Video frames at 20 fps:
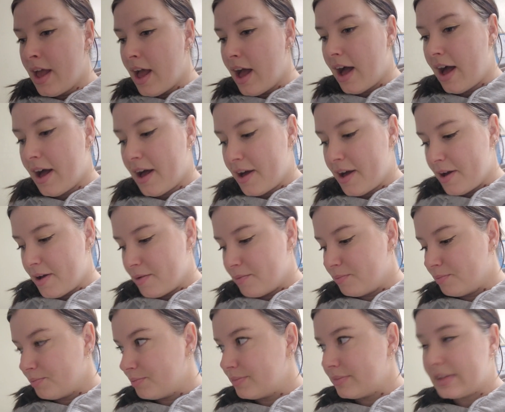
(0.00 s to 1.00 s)

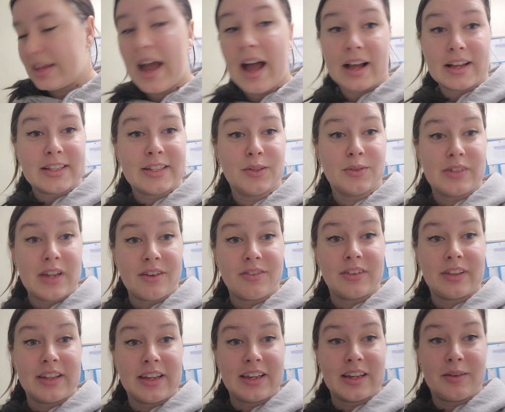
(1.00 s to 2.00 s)
Um, yeah, so
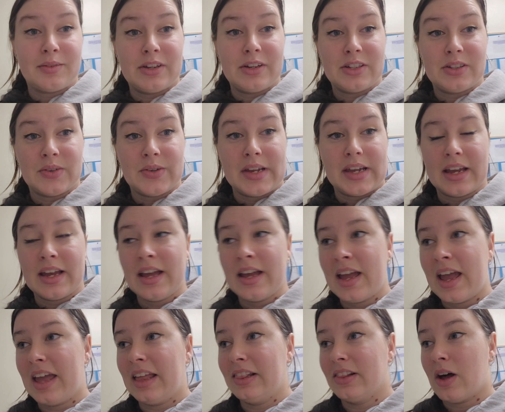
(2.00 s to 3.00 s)
definitely going to be doing
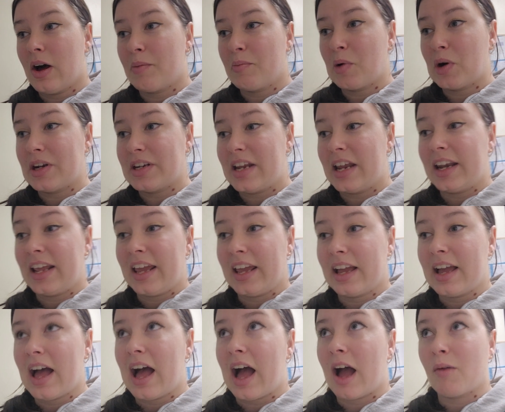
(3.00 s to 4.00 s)
a lot more
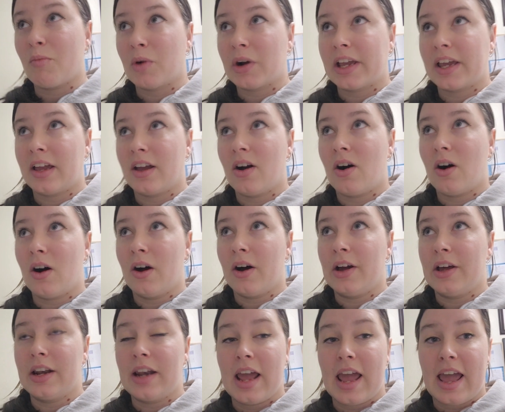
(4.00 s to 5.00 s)
knitting. I'm working
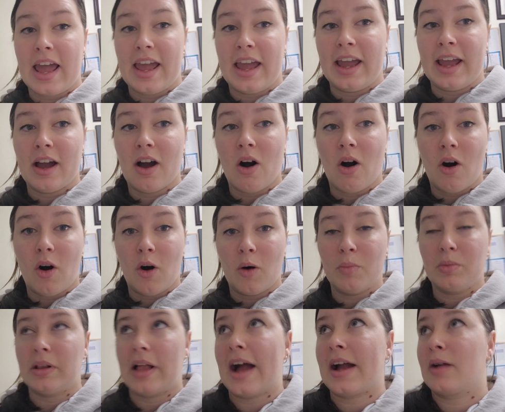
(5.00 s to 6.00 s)
on a all
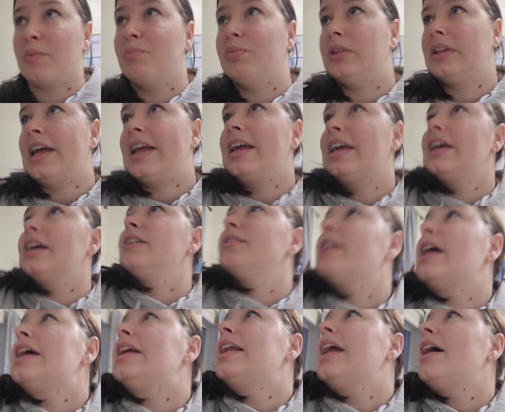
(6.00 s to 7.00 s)
black blanket
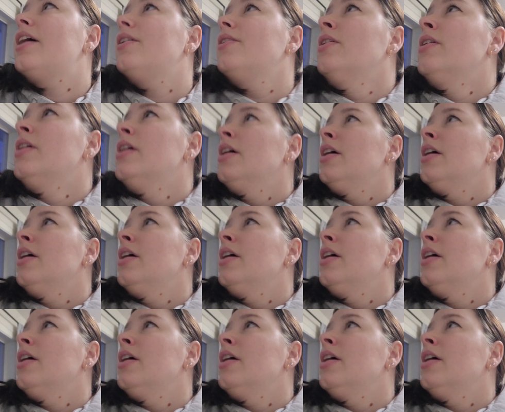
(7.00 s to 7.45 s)
right now